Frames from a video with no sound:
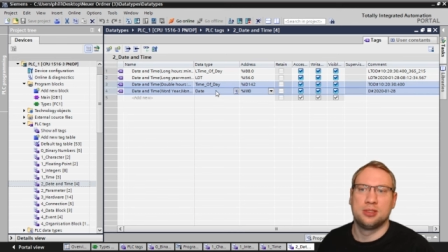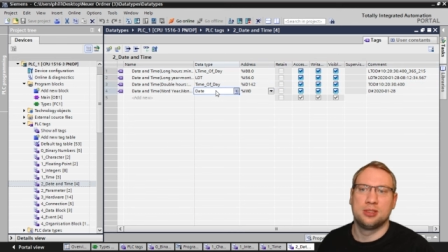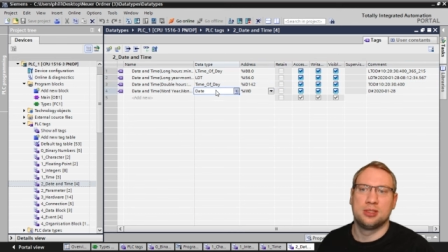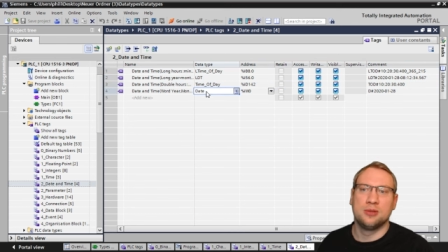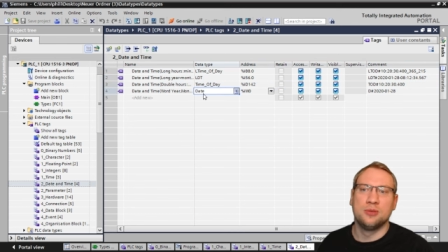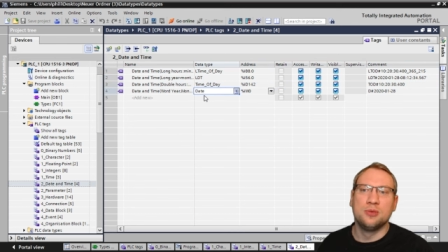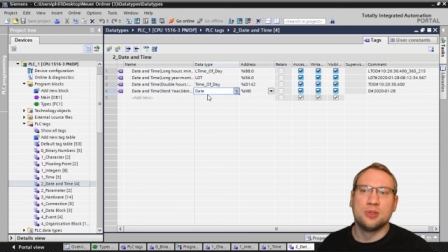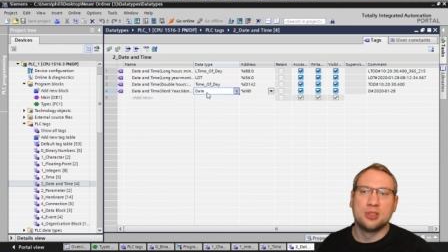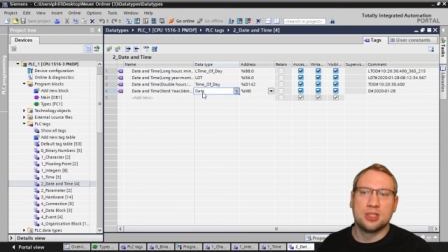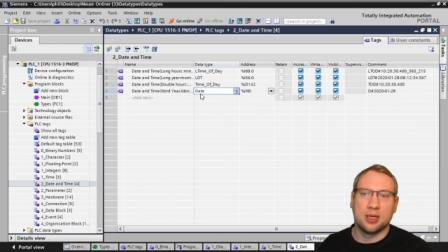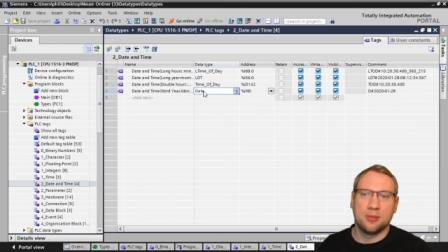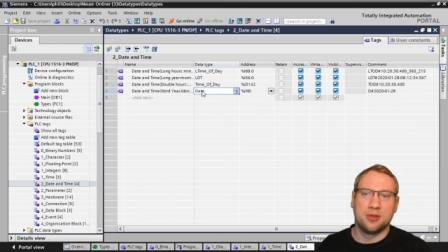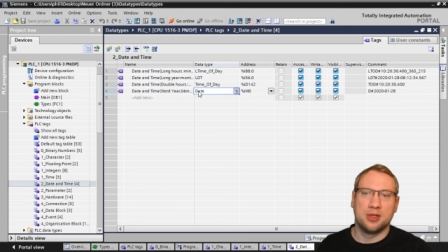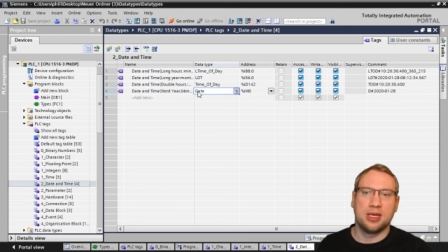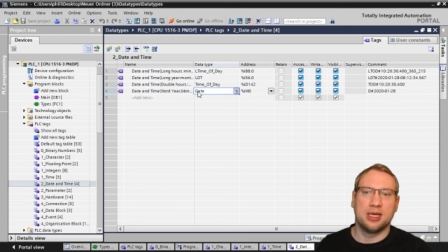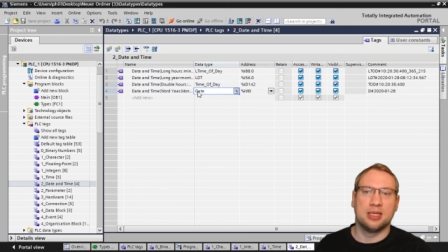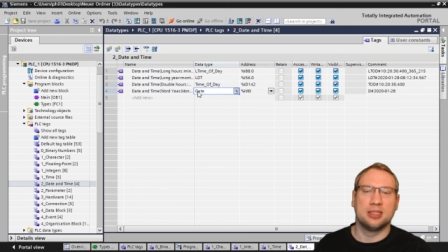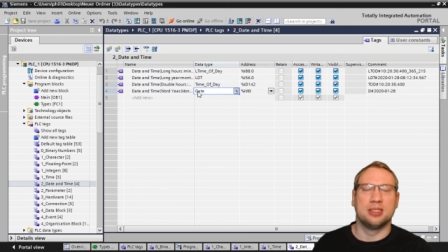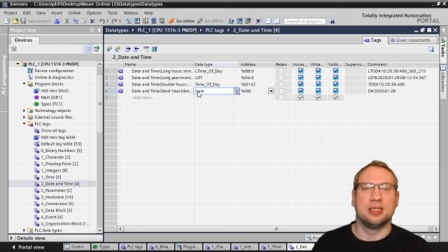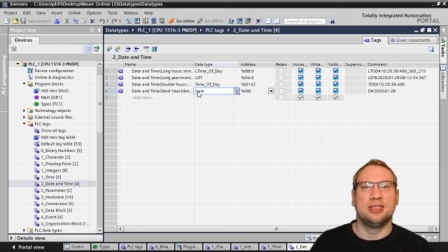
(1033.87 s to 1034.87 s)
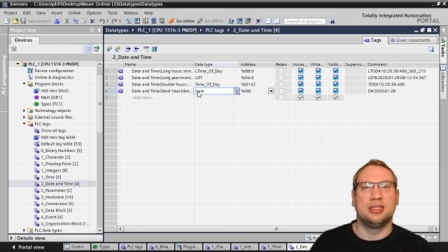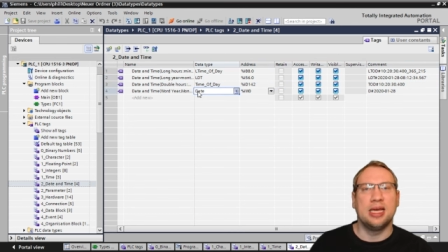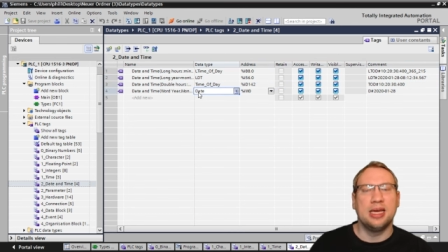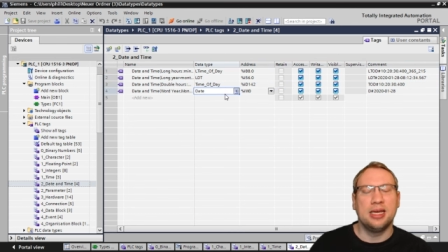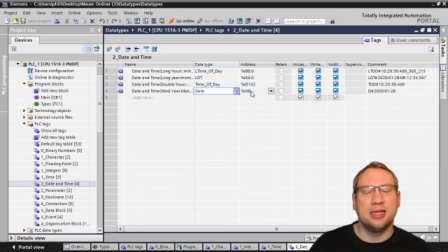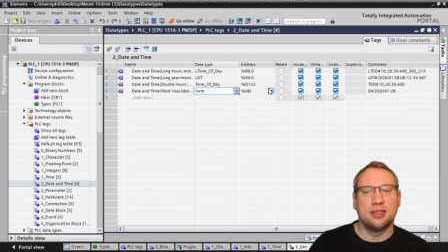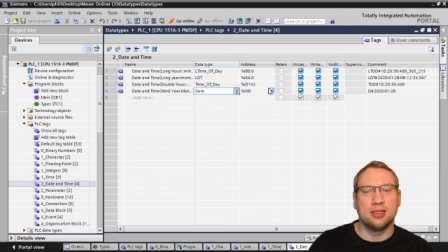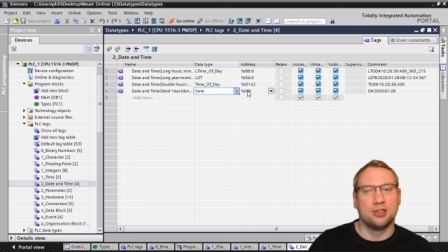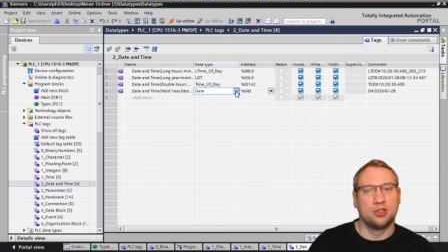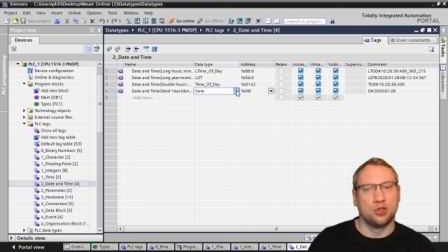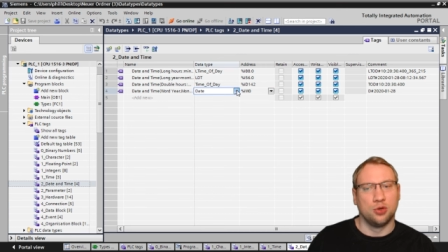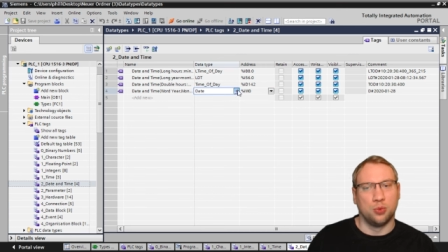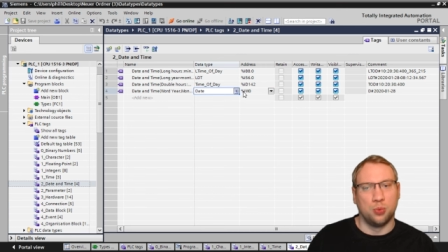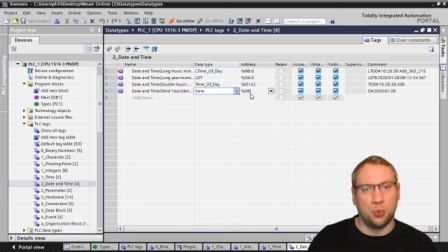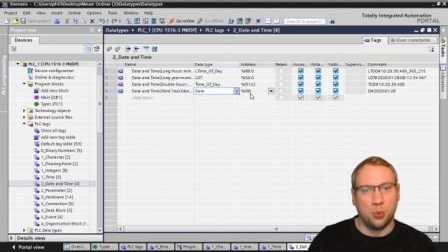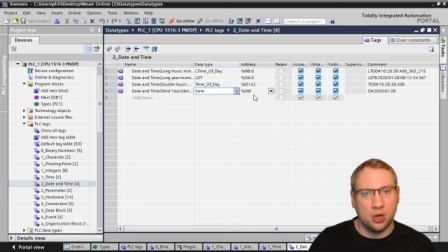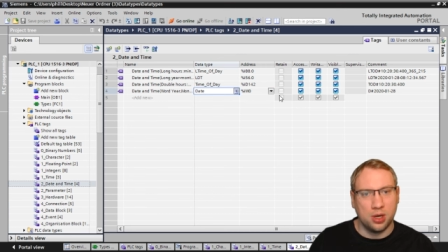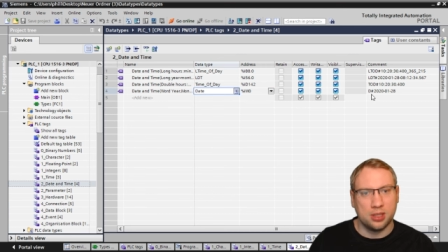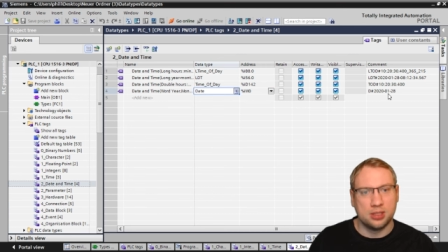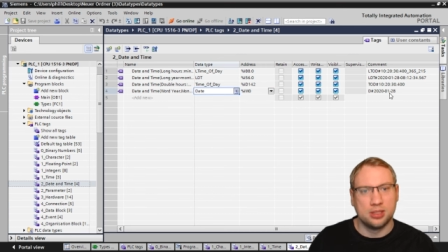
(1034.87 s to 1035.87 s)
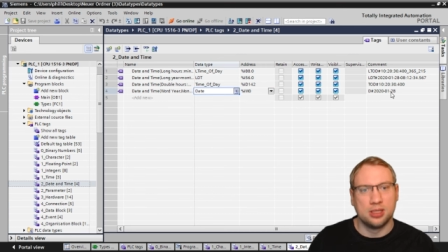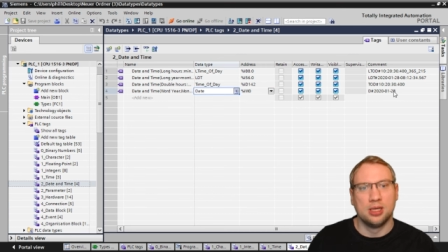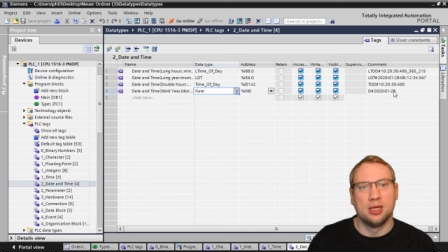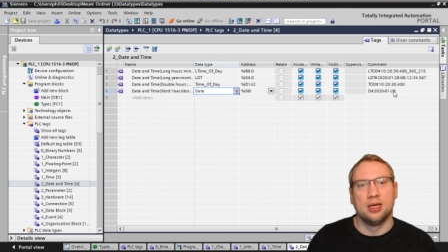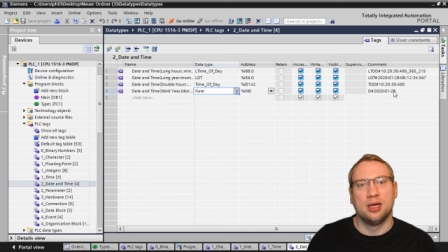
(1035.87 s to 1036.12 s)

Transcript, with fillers: do something as a date, it's a word,